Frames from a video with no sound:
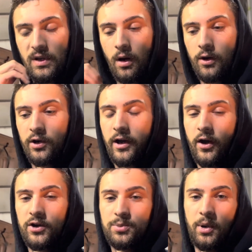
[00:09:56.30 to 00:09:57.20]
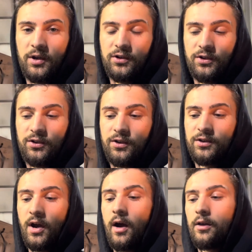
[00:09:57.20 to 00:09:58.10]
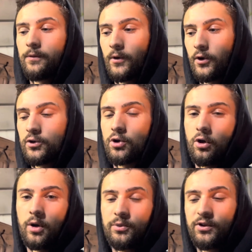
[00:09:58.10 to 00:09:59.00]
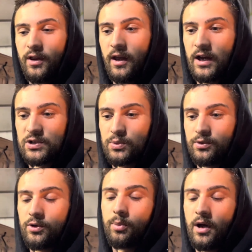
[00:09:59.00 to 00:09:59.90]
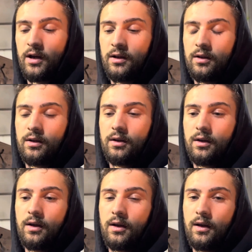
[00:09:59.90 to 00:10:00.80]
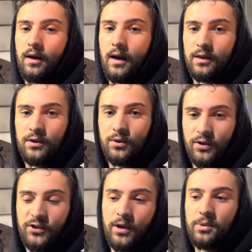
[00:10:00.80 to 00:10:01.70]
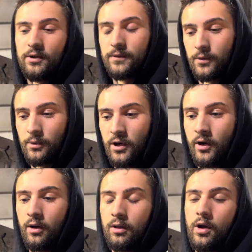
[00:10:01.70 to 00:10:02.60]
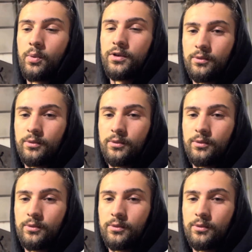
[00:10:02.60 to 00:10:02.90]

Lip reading: undercarriage braces to tie the front control arms to the actual unibody. and then do the same thing for the rear along with the